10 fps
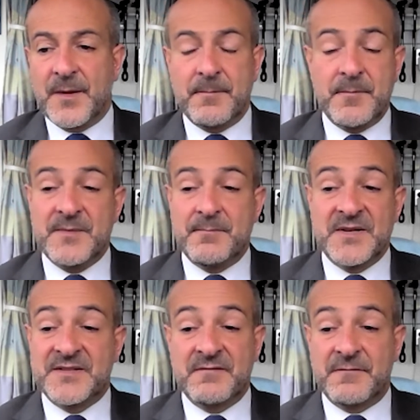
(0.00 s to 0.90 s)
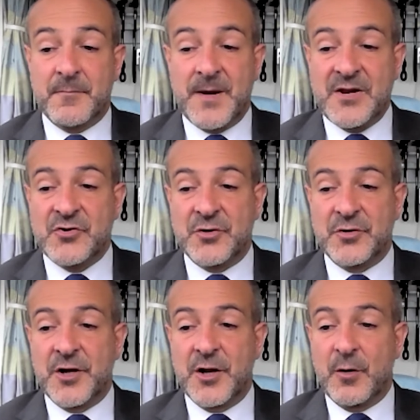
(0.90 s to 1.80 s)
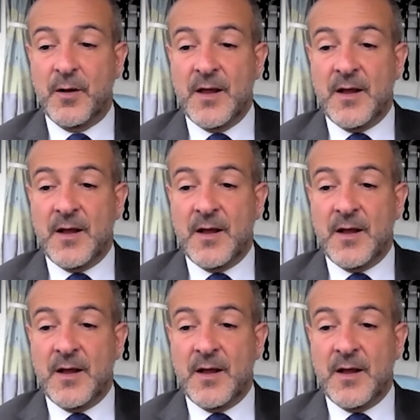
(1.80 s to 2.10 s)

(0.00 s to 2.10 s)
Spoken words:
misinformation.